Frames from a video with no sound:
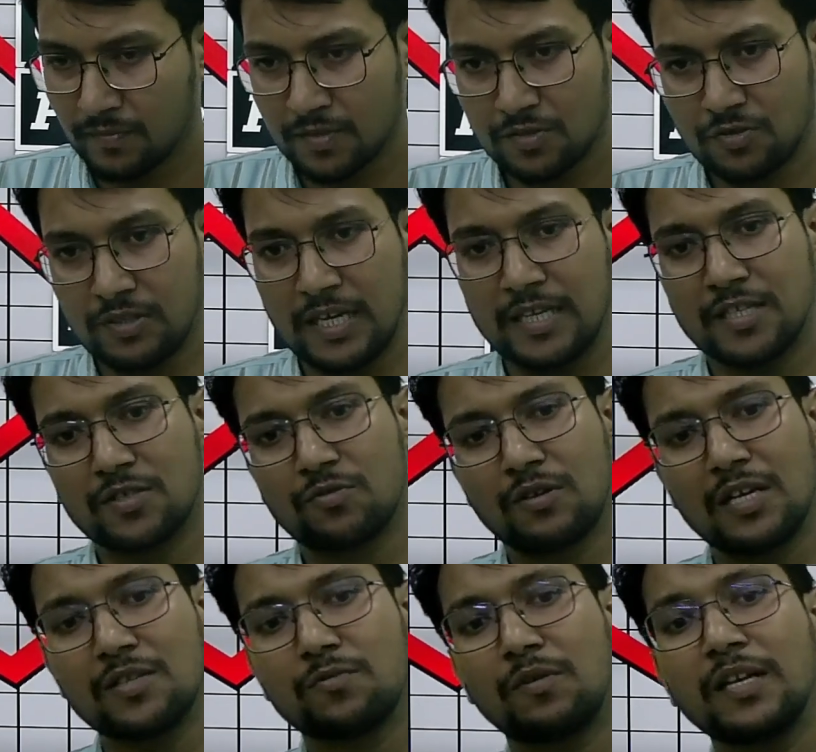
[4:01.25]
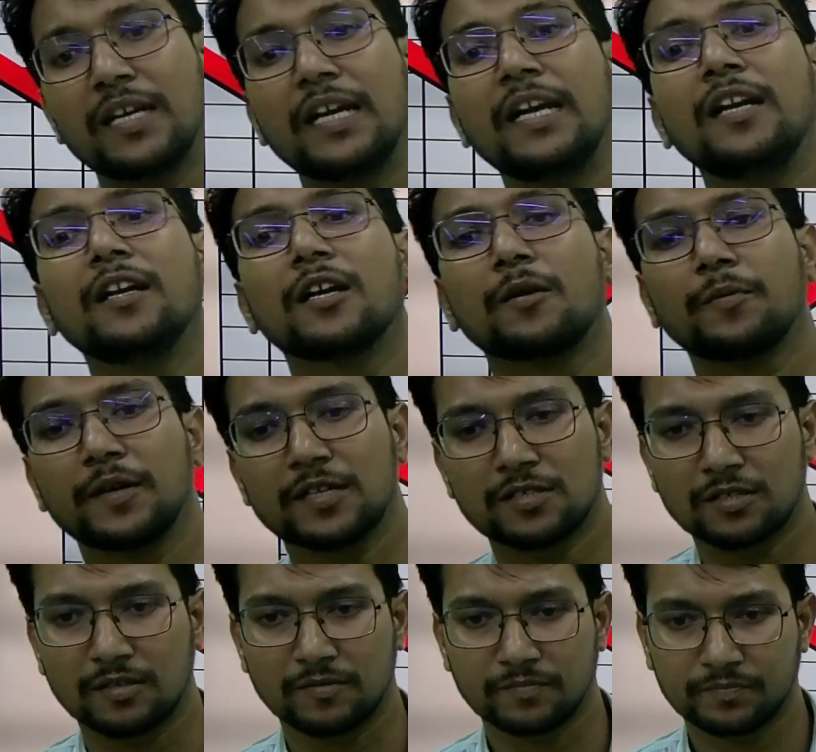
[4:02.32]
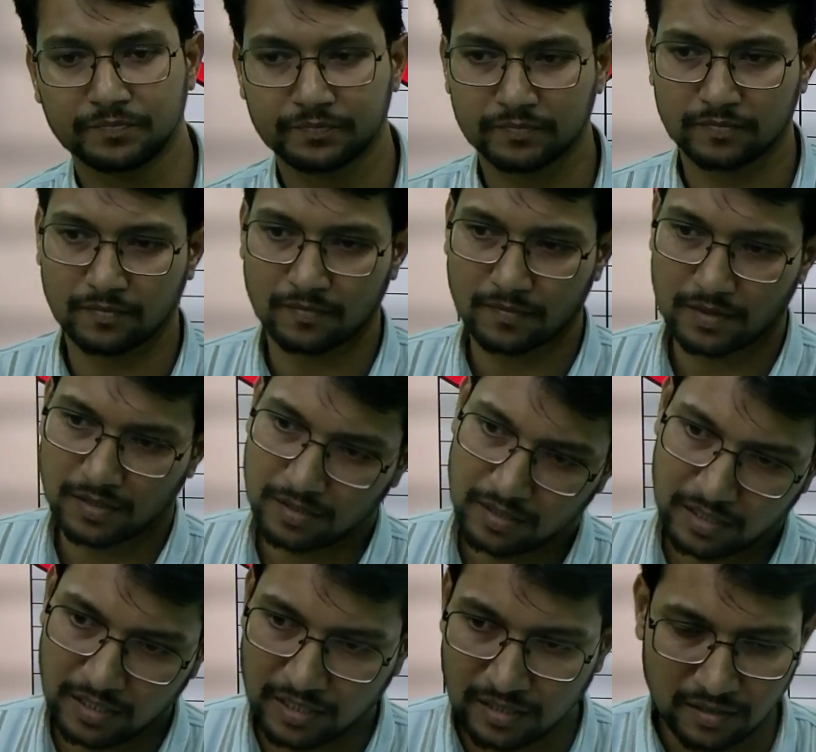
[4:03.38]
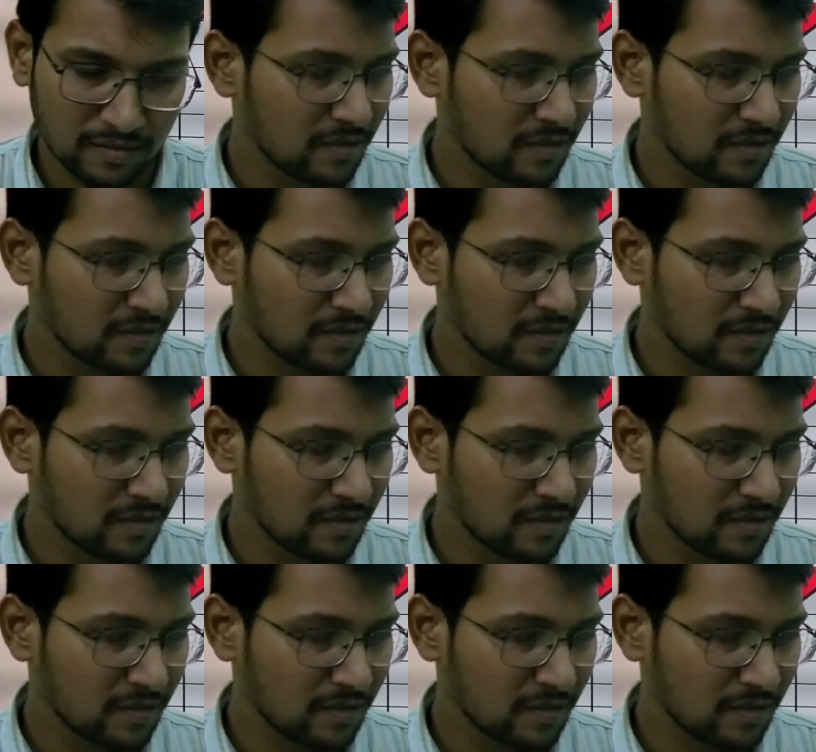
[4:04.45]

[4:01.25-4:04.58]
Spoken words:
So that is known as what? Interpretation. Clear?